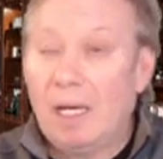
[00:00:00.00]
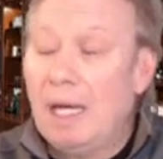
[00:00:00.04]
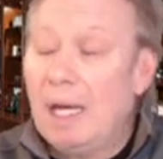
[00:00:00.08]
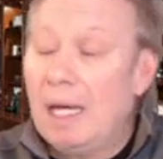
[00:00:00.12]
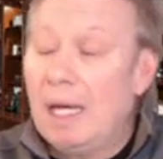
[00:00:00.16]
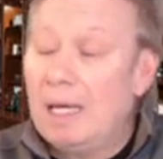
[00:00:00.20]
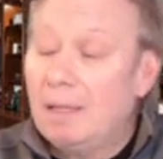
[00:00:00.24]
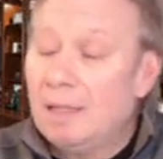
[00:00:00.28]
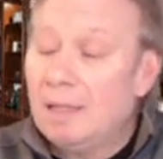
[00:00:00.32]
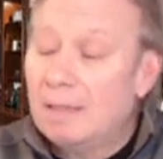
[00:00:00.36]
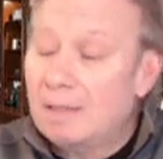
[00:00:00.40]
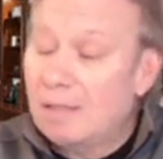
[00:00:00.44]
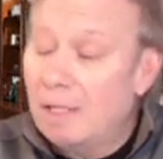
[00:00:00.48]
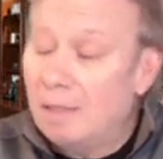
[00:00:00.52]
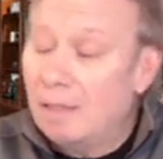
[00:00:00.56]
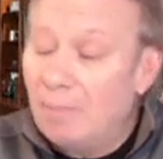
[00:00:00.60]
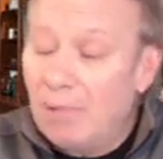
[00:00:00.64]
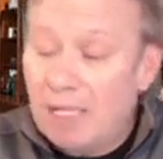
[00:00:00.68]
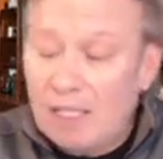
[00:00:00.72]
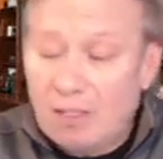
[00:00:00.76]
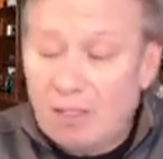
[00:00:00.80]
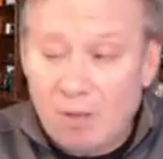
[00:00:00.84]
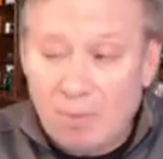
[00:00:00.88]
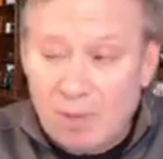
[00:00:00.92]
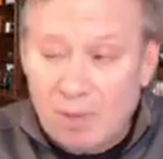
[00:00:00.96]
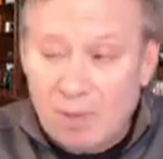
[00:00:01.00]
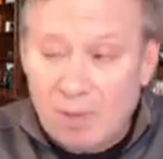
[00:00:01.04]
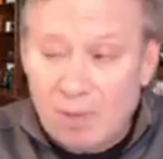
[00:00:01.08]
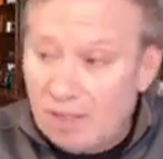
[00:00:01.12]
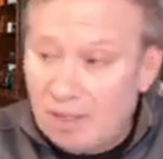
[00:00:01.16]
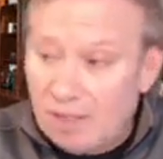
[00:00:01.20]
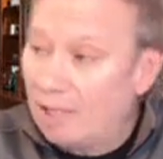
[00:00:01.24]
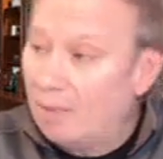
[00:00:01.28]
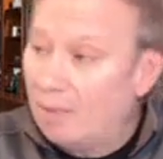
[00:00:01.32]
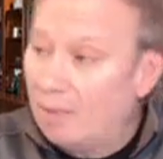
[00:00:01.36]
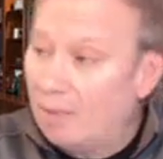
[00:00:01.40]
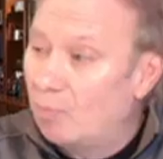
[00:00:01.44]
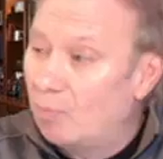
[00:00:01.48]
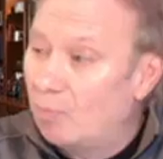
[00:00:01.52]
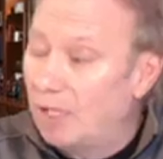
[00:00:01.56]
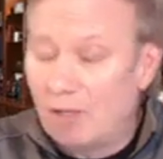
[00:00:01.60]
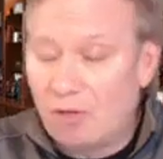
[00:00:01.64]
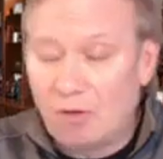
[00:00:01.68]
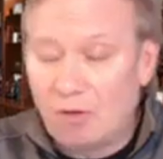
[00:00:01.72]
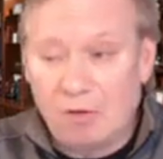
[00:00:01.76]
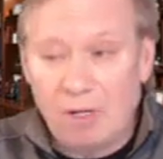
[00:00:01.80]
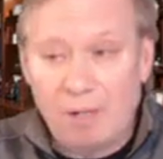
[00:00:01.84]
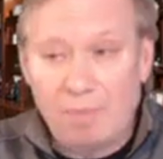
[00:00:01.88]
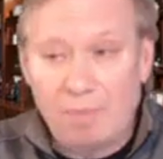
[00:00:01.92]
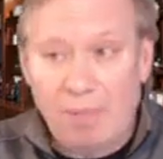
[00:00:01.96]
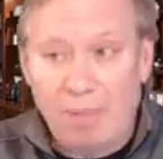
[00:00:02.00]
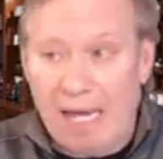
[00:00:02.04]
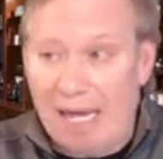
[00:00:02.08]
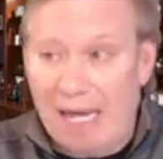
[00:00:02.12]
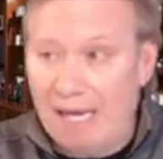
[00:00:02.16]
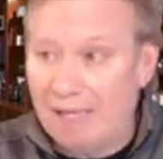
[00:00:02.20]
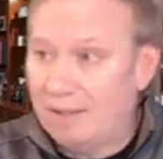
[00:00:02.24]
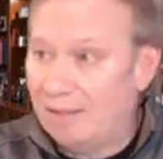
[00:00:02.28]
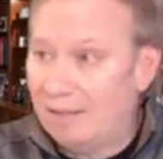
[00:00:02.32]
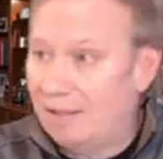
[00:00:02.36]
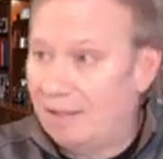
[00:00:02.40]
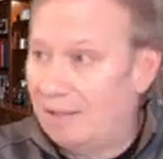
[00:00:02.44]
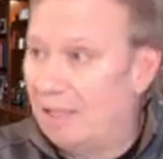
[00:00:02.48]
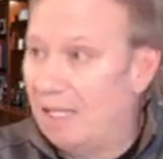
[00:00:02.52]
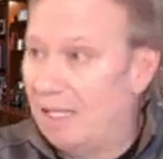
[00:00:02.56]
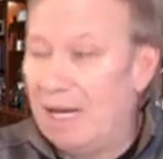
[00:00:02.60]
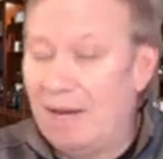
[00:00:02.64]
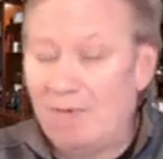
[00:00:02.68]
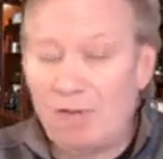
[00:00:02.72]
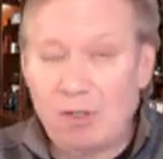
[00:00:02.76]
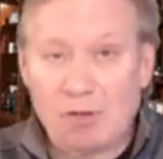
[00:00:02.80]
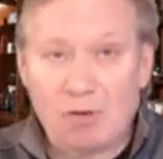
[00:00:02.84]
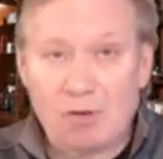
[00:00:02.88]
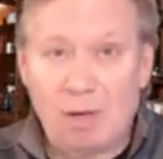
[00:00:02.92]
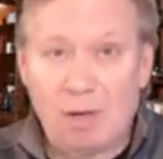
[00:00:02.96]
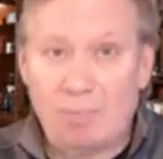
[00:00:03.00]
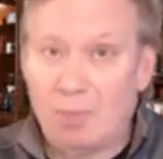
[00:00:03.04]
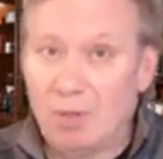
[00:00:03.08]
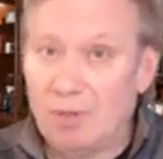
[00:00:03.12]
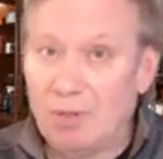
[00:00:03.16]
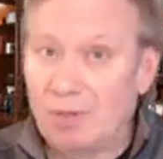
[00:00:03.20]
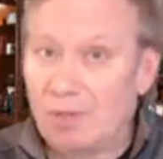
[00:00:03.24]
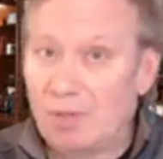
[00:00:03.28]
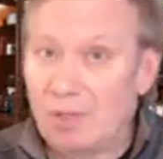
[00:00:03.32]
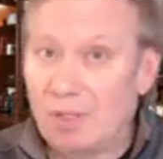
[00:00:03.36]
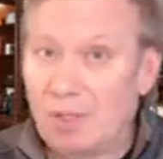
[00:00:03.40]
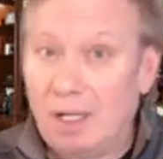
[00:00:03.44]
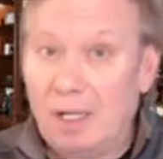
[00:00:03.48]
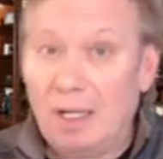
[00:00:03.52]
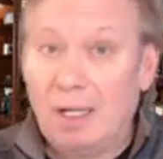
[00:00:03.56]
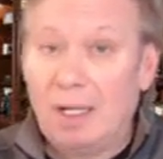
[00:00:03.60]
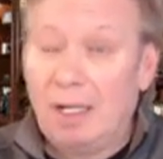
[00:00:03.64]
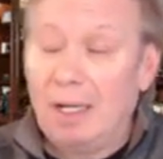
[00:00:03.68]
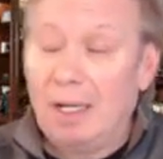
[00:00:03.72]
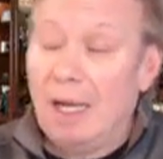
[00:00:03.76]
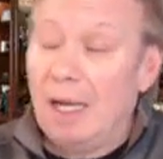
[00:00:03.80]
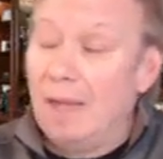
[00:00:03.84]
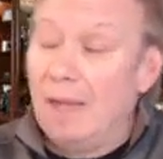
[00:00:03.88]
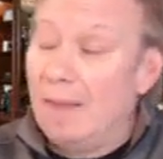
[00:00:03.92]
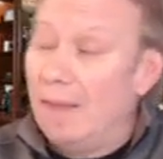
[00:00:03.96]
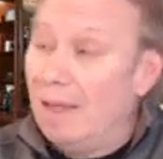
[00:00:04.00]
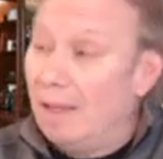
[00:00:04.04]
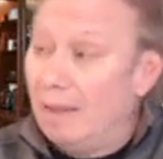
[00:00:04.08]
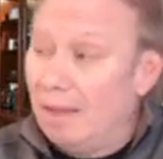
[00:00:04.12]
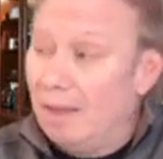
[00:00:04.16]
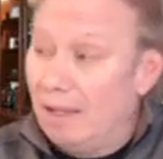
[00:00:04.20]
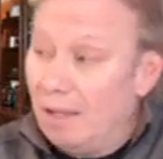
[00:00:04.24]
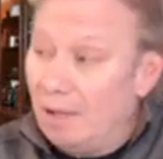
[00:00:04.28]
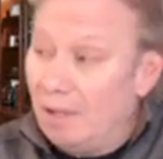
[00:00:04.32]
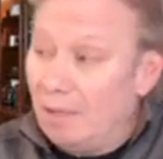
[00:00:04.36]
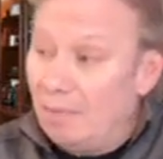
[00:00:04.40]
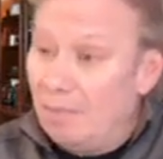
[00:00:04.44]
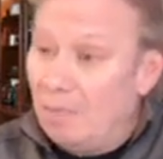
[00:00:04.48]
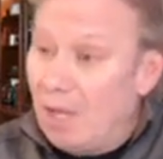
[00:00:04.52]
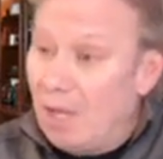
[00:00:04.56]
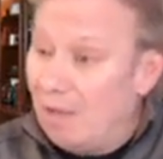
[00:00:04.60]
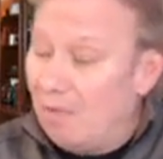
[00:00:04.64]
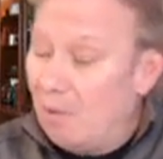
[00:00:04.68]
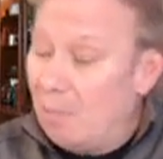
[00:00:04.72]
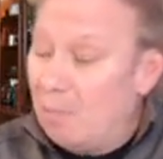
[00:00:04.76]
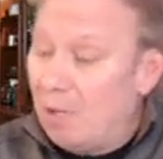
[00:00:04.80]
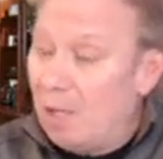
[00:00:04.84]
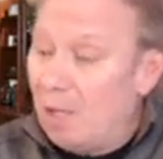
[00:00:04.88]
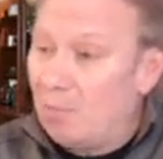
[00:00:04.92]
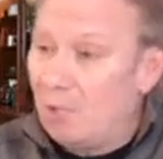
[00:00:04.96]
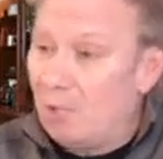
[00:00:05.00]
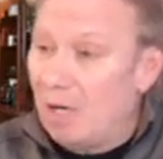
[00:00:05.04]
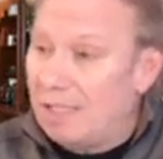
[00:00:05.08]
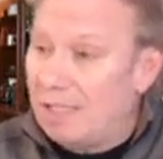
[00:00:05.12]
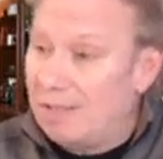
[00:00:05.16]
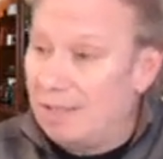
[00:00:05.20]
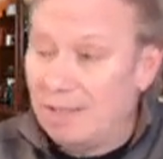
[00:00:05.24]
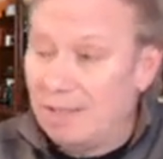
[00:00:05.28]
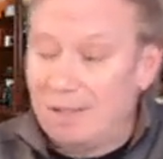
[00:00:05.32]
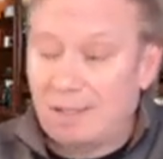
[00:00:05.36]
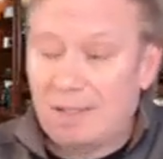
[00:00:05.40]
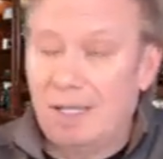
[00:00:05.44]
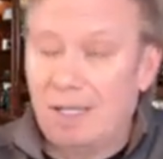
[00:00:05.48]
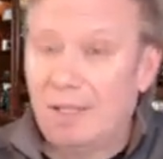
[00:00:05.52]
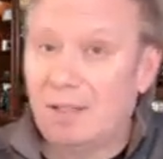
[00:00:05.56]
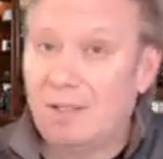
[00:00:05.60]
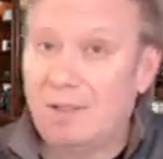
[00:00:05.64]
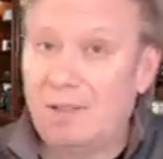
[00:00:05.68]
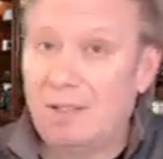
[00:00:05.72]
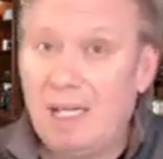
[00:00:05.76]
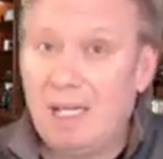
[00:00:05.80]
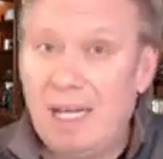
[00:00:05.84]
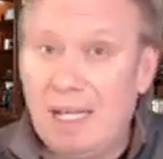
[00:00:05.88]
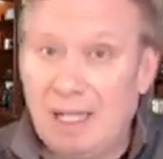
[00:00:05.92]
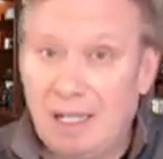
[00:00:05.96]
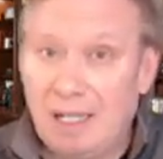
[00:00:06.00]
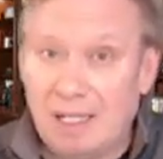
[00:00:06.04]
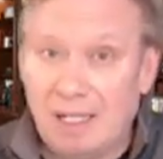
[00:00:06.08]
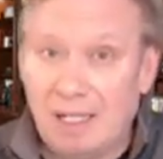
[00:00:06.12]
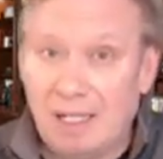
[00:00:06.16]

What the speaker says: Hey, listen, make no mistake, President Trump has the Never Trumpers, and they have a big presence in our state.